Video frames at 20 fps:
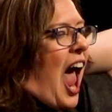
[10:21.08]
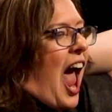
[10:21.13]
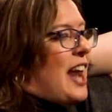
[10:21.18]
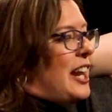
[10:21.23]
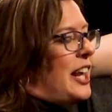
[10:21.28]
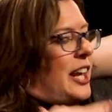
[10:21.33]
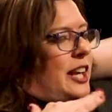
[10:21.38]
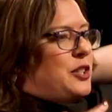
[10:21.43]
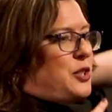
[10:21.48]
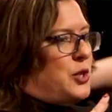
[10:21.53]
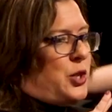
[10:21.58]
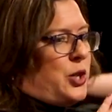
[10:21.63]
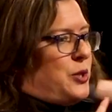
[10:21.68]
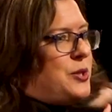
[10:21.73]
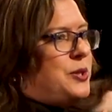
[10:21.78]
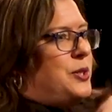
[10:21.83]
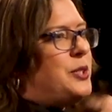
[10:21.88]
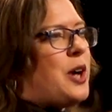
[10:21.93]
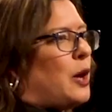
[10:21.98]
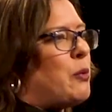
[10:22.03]
And he's
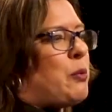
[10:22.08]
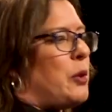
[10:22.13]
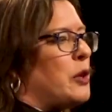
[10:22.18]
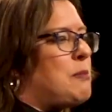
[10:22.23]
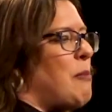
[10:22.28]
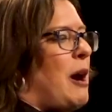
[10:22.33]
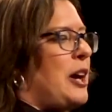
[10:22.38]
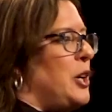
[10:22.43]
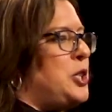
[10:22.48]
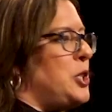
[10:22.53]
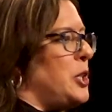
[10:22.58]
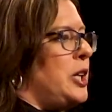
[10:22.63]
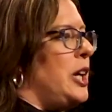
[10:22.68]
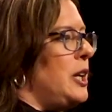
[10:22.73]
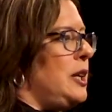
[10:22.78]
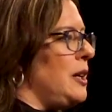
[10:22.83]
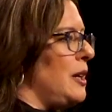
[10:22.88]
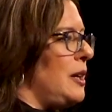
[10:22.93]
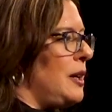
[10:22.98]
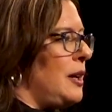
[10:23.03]
just done with my
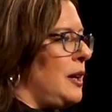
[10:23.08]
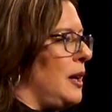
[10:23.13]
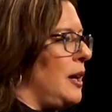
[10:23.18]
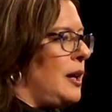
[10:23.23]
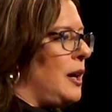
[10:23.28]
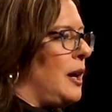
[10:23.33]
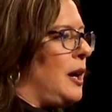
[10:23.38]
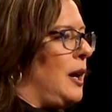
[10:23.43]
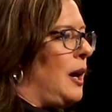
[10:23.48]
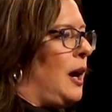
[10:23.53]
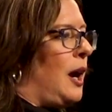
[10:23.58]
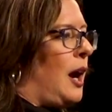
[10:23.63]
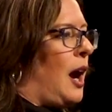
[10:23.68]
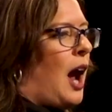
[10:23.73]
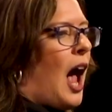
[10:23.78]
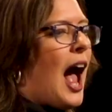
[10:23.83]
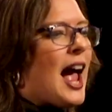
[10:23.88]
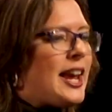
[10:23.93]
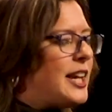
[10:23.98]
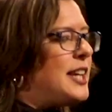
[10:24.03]
shit.
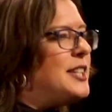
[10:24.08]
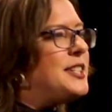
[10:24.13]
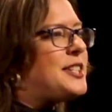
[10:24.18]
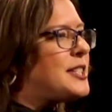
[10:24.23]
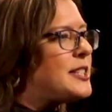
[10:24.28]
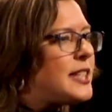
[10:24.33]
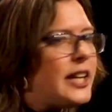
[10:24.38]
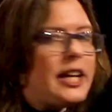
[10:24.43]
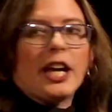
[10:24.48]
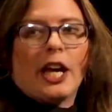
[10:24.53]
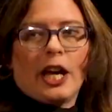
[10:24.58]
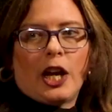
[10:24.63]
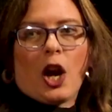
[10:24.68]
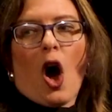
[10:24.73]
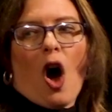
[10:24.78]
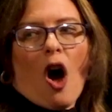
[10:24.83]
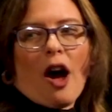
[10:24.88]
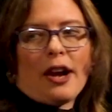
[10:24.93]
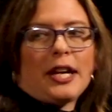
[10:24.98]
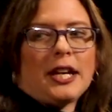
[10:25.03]
I can see it
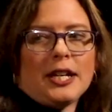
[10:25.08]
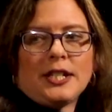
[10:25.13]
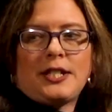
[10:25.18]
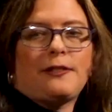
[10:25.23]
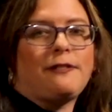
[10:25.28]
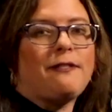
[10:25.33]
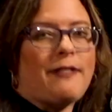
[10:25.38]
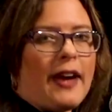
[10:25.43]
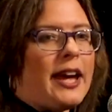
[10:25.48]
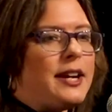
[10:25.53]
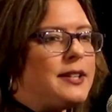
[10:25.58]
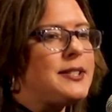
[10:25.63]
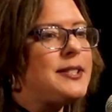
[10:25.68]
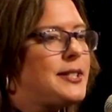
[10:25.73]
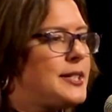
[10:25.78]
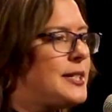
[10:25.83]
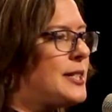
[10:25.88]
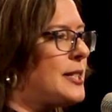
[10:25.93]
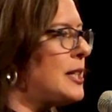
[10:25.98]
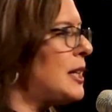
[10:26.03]
on his
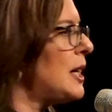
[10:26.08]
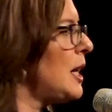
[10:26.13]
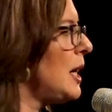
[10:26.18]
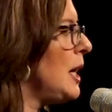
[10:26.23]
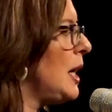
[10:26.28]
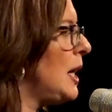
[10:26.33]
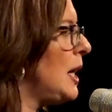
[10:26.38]
face.